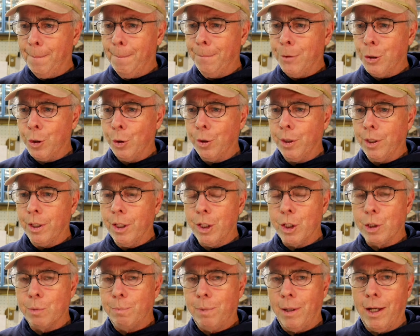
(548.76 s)
During
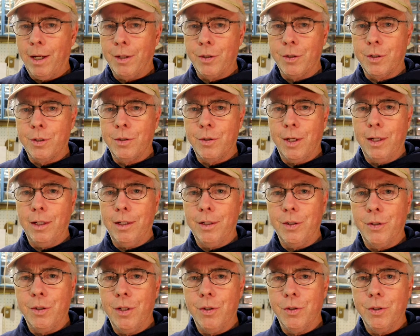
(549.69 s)
this past
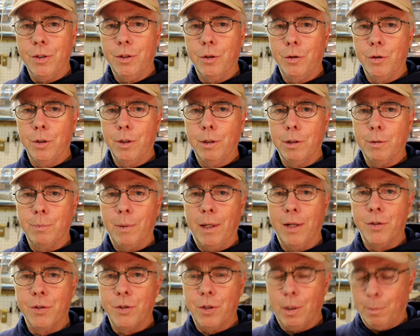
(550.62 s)
sailing season, during this
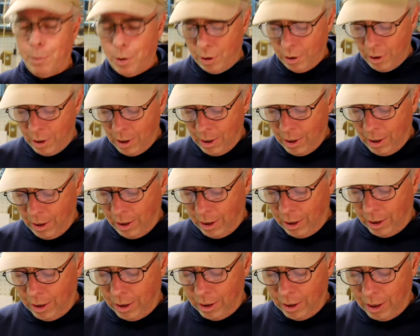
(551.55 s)
past summer,
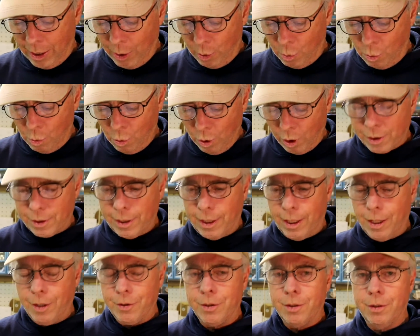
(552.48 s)
I worked
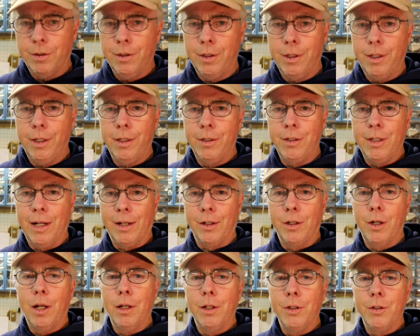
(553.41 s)
out the
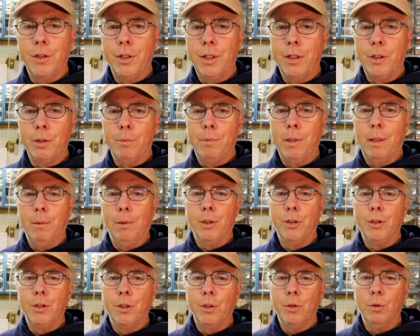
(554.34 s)
technology to be able
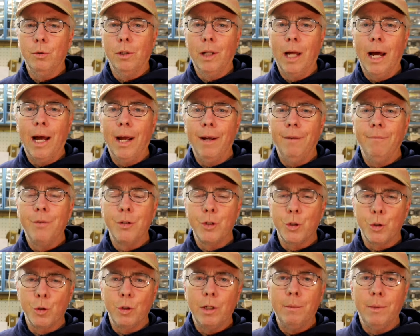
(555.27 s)
to do live
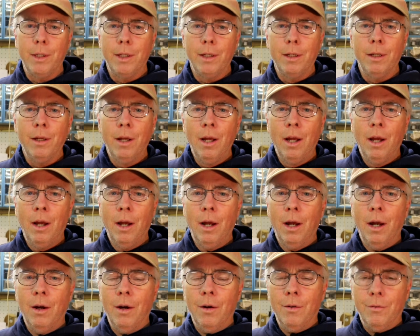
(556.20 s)
streaming
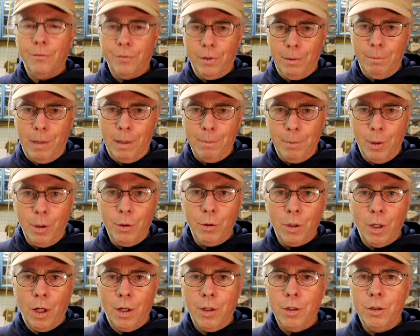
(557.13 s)
from my
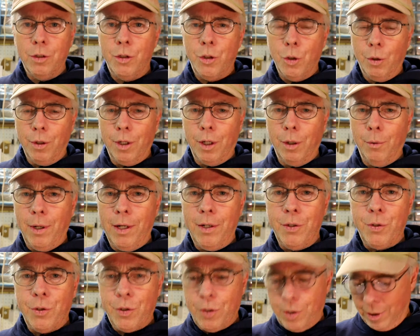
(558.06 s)
boat during a
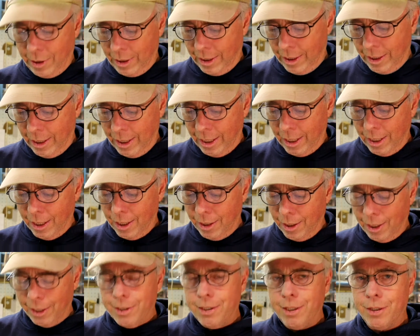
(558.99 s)
race,
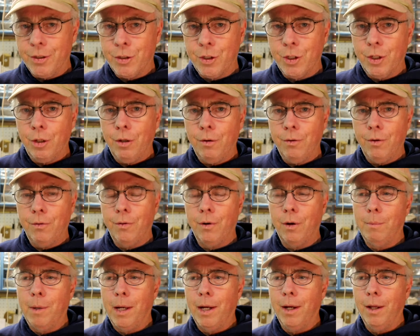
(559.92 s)
and I did so
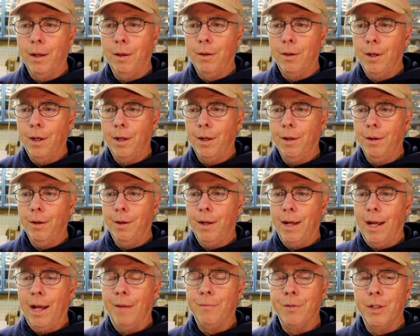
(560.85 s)
for about
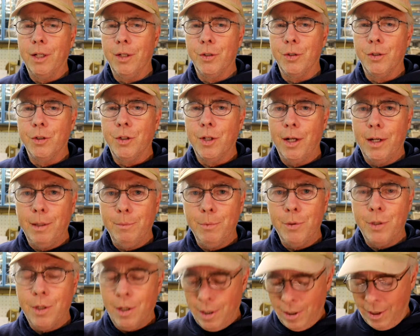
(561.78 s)
half a dozen
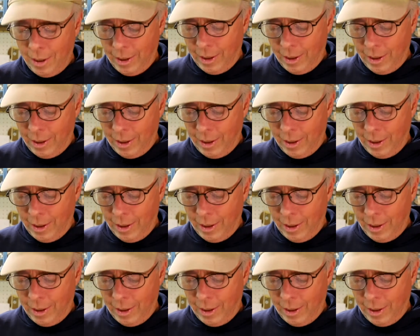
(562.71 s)
times.